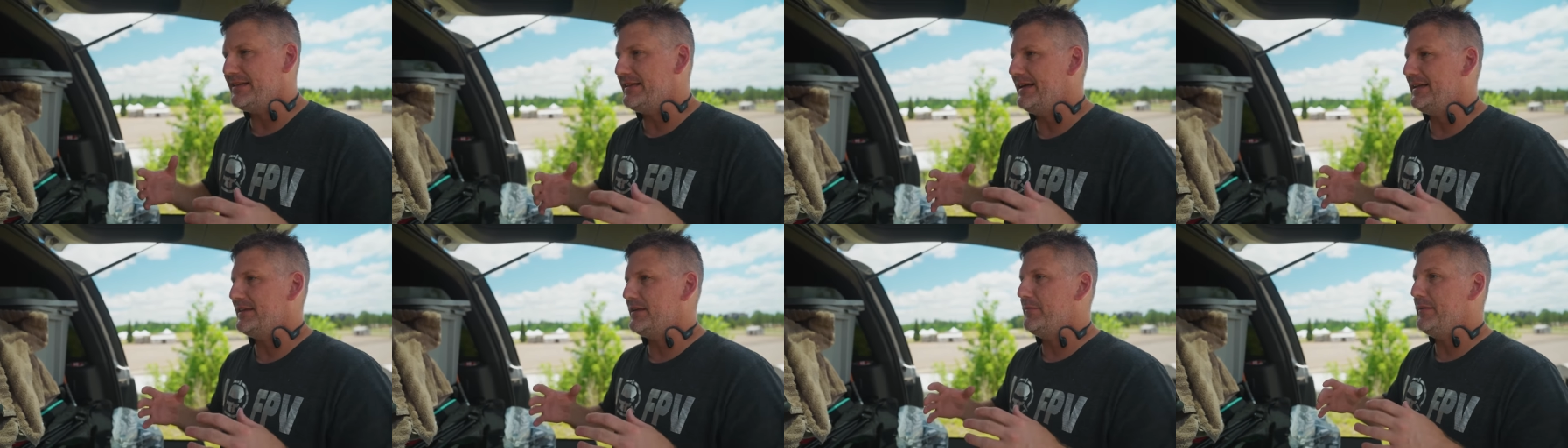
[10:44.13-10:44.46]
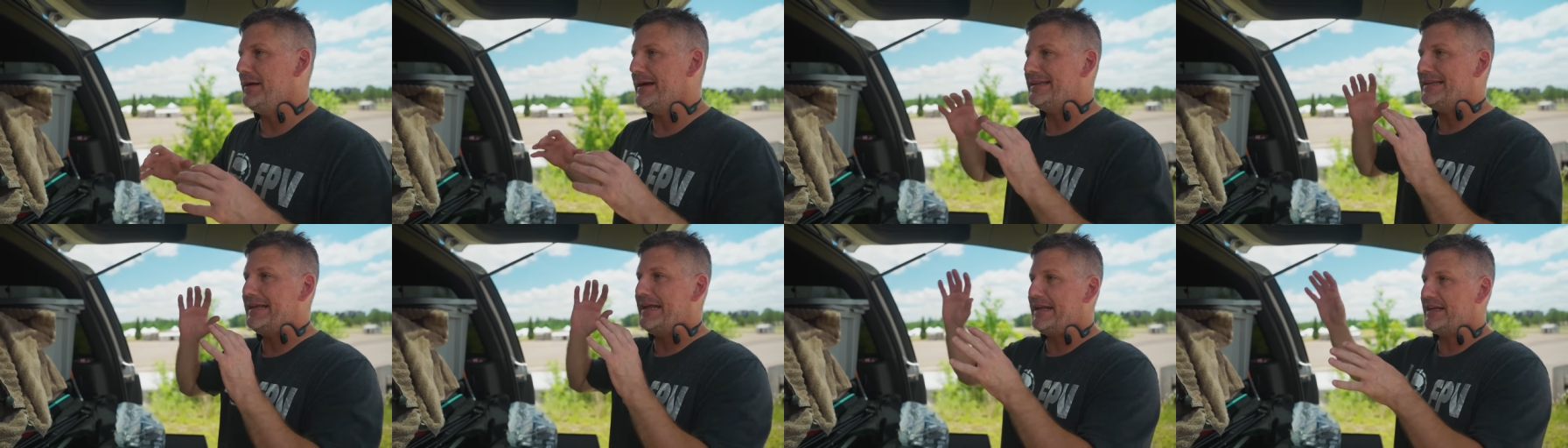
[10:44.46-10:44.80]
that the
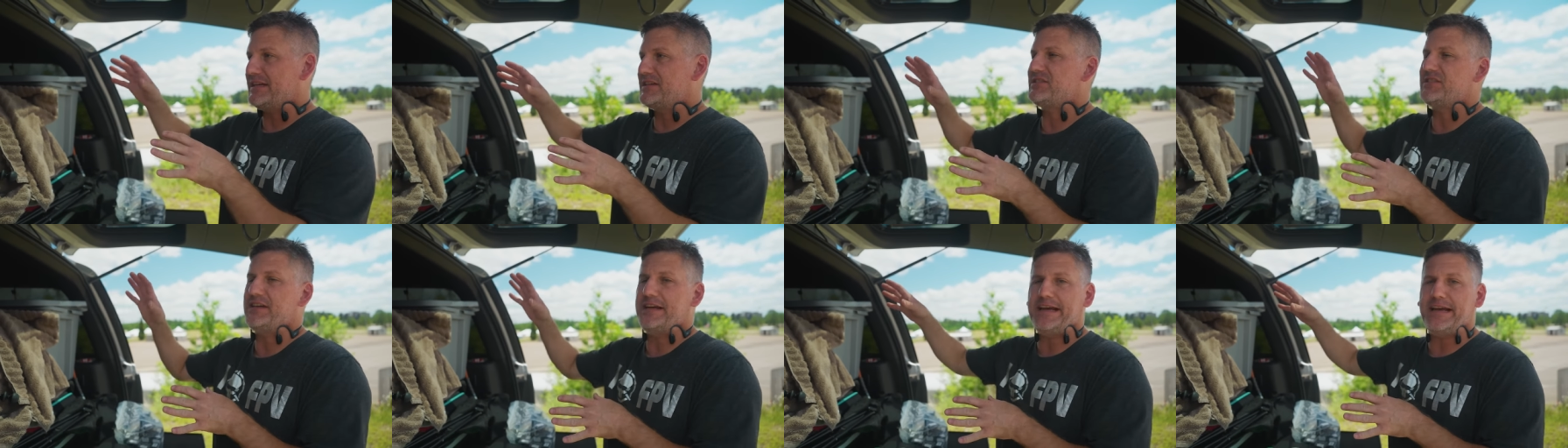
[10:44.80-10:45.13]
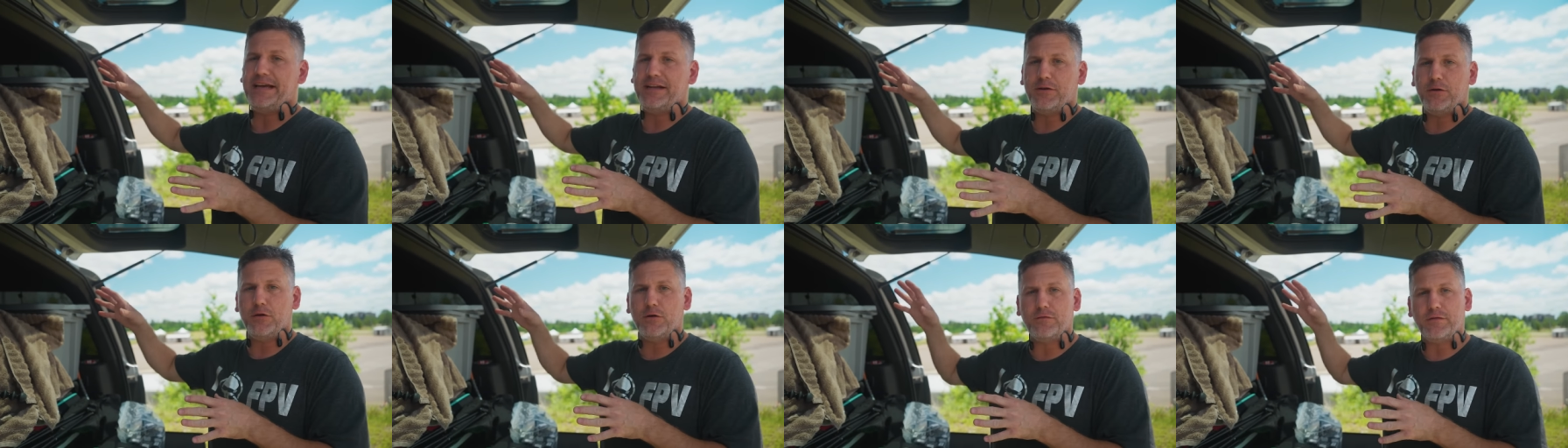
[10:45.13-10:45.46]
magnetic
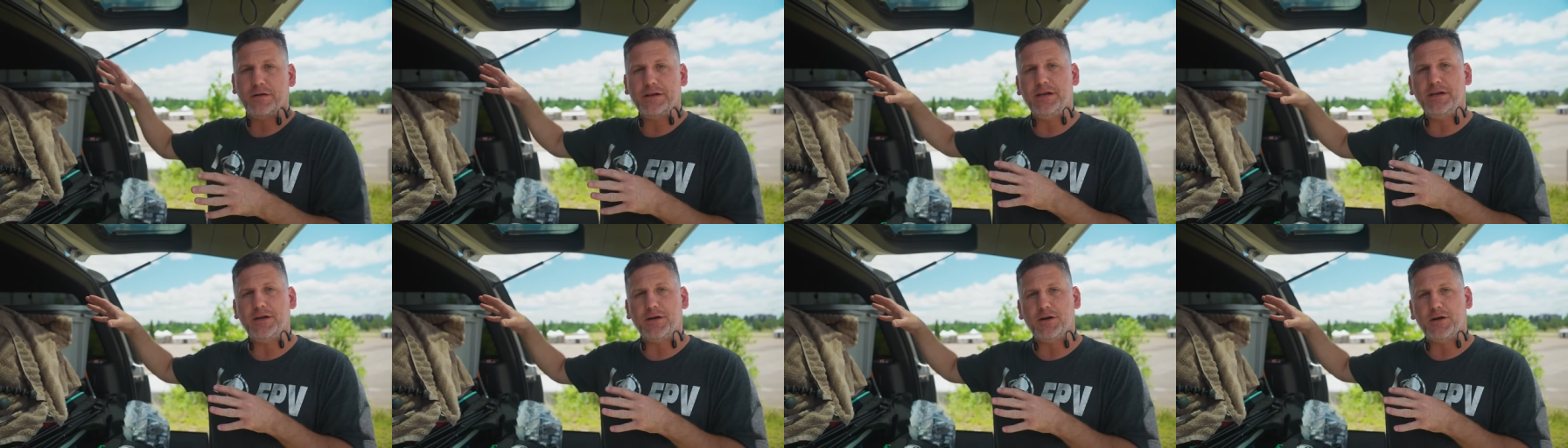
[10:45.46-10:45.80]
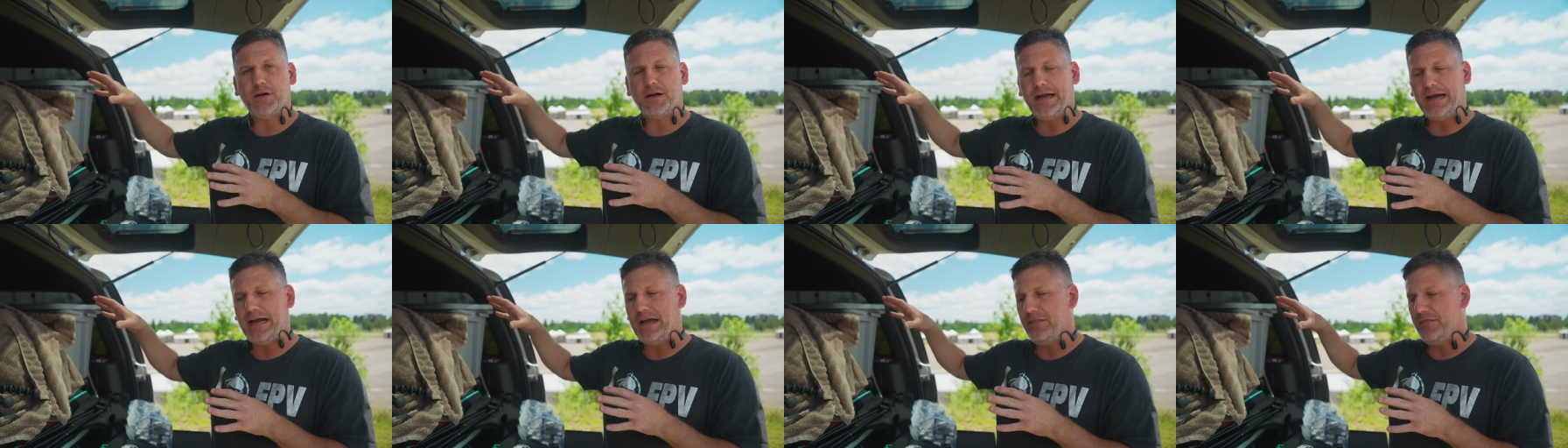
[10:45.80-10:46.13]
sand over
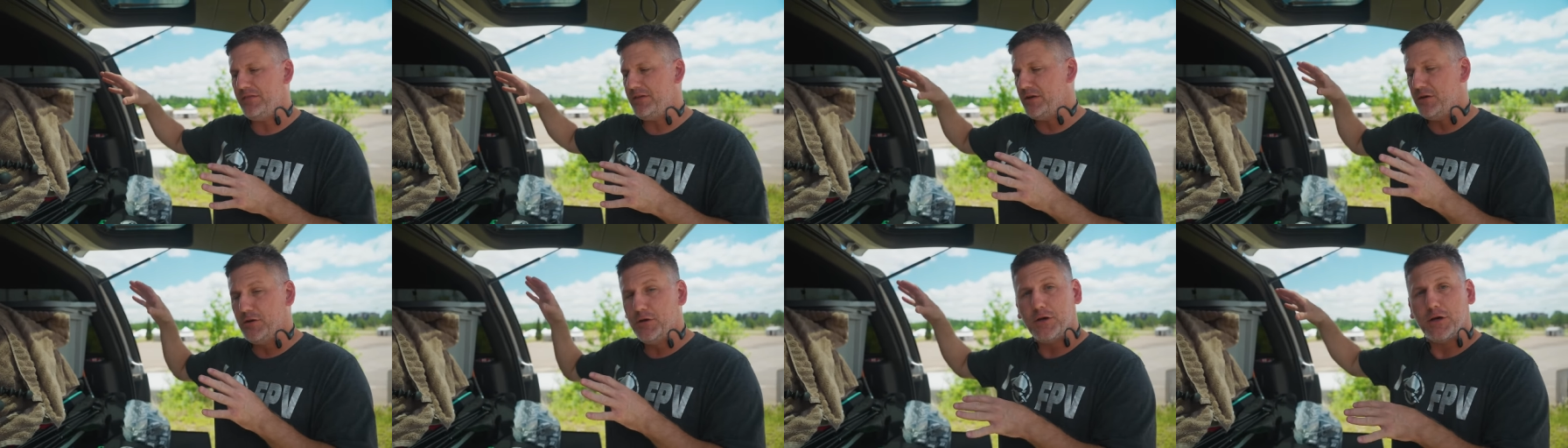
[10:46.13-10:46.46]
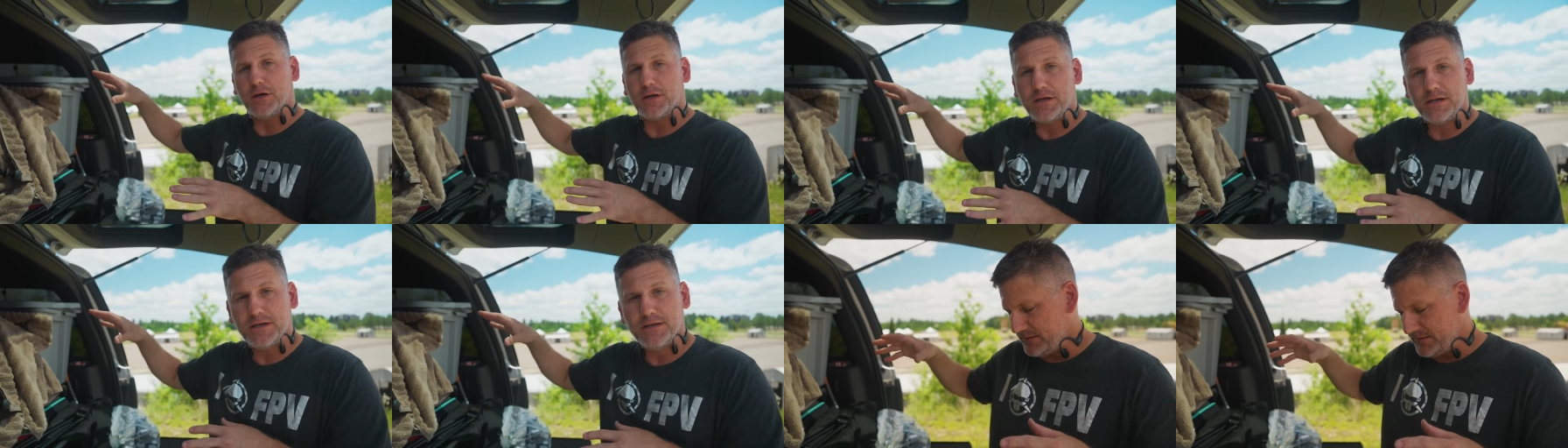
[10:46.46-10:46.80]
here at the
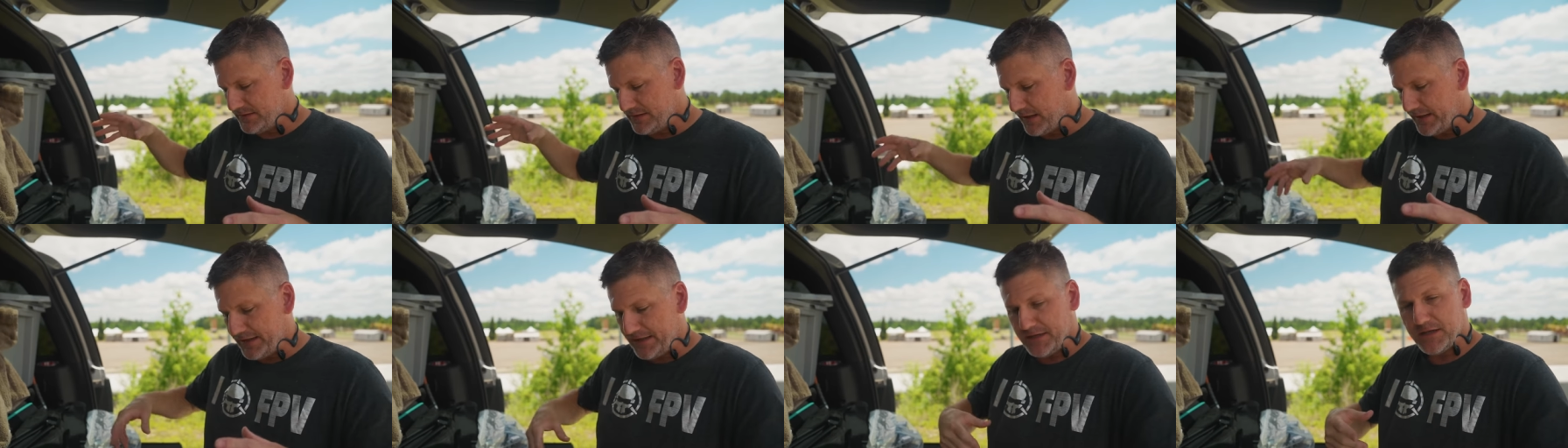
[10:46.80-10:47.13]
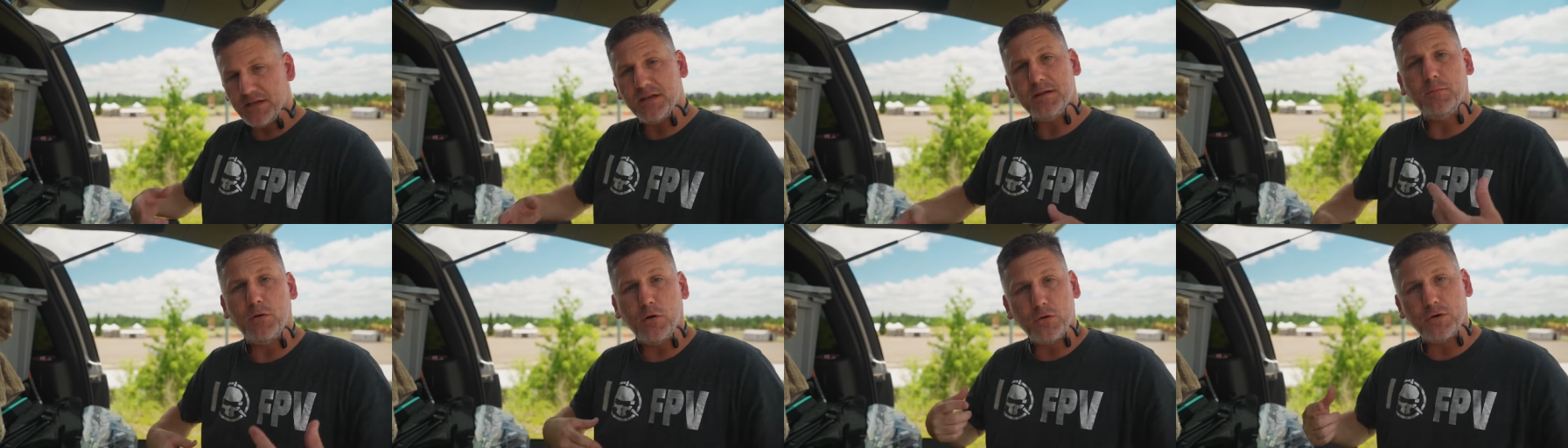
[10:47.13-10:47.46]
Nook got
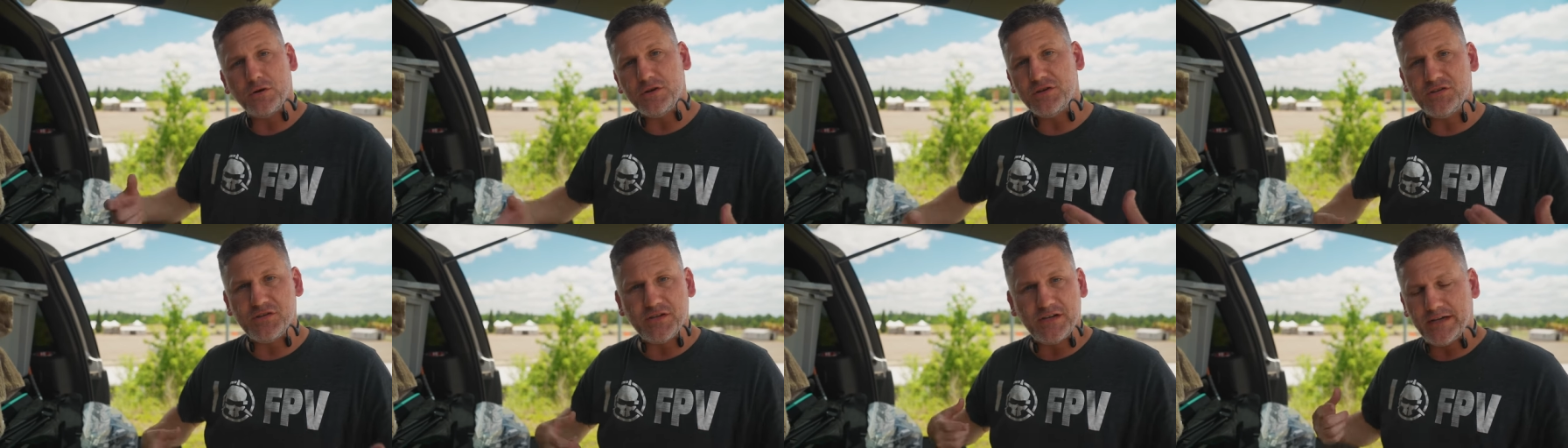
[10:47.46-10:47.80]
into the motors,